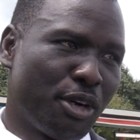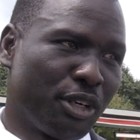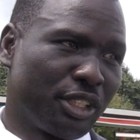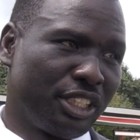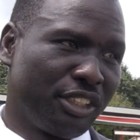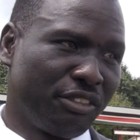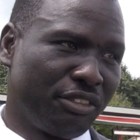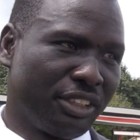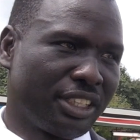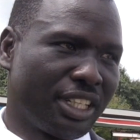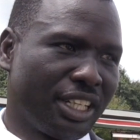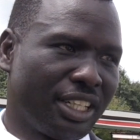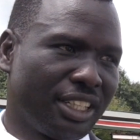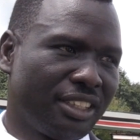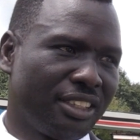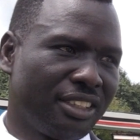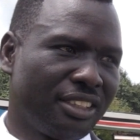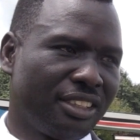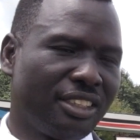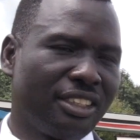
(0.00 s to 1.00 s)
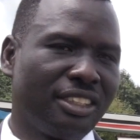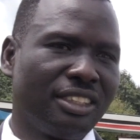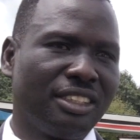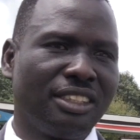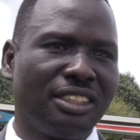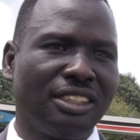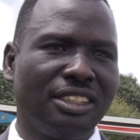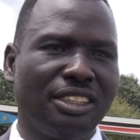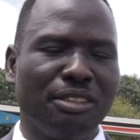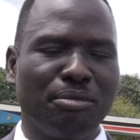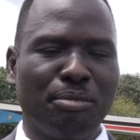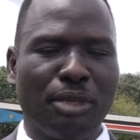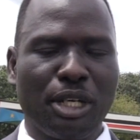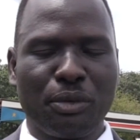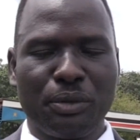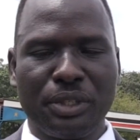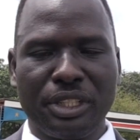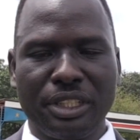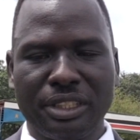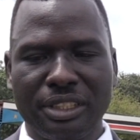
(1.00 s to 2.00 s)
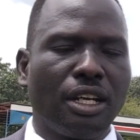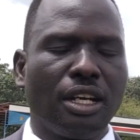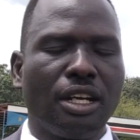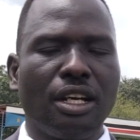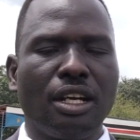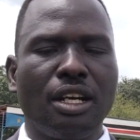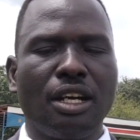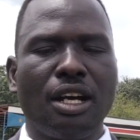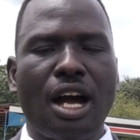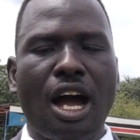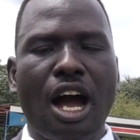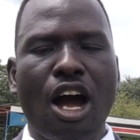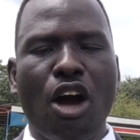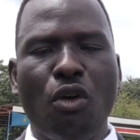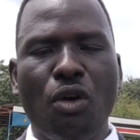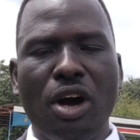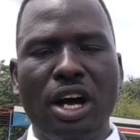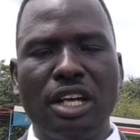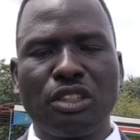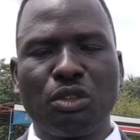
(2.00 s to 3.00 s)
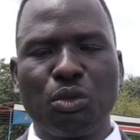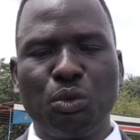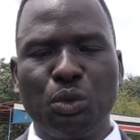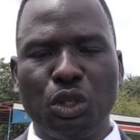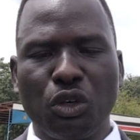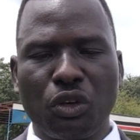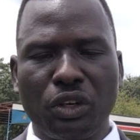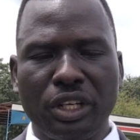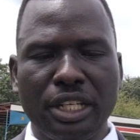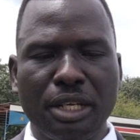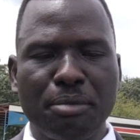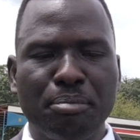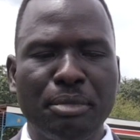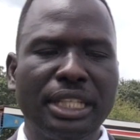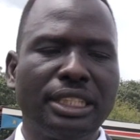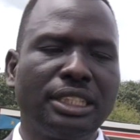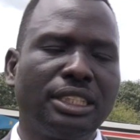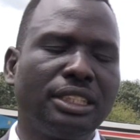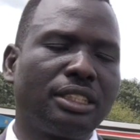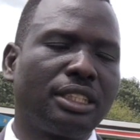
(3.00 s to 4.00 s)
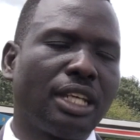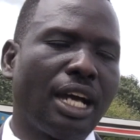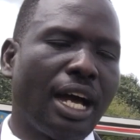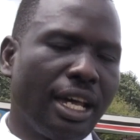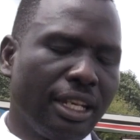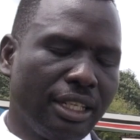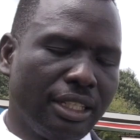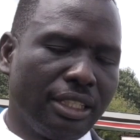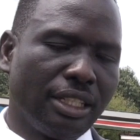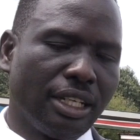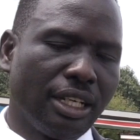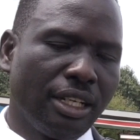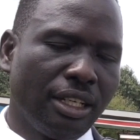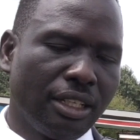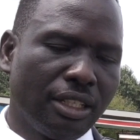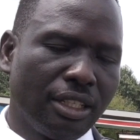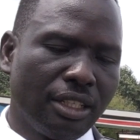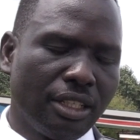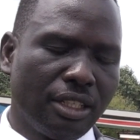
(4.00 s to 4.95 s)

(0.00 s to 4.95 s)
more difficult. Ours, we already met it earlier